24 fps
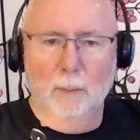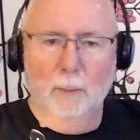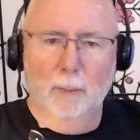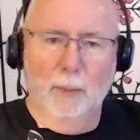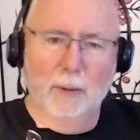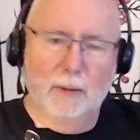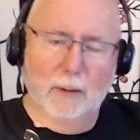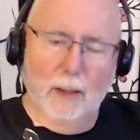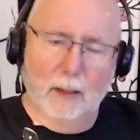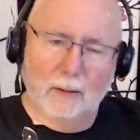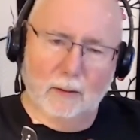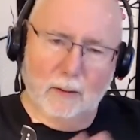
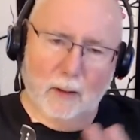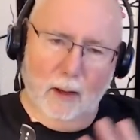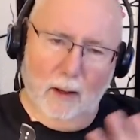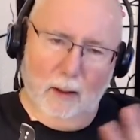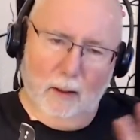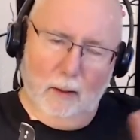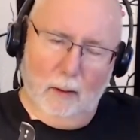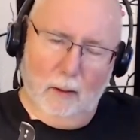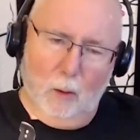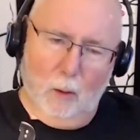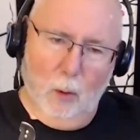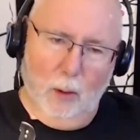But that's kind
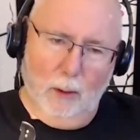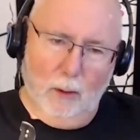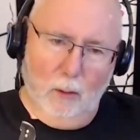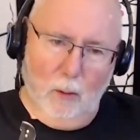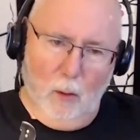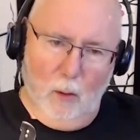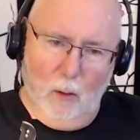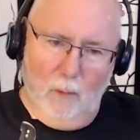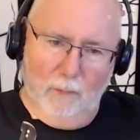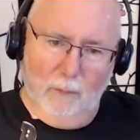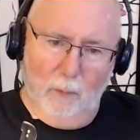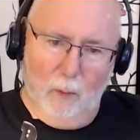of the quick
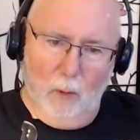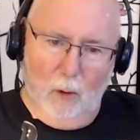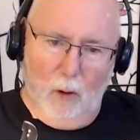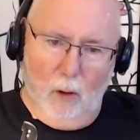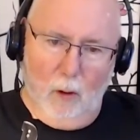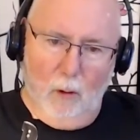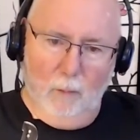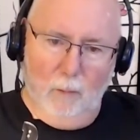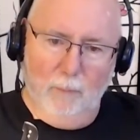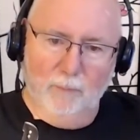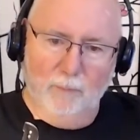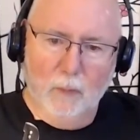
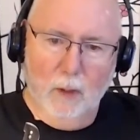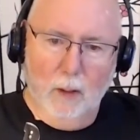overall.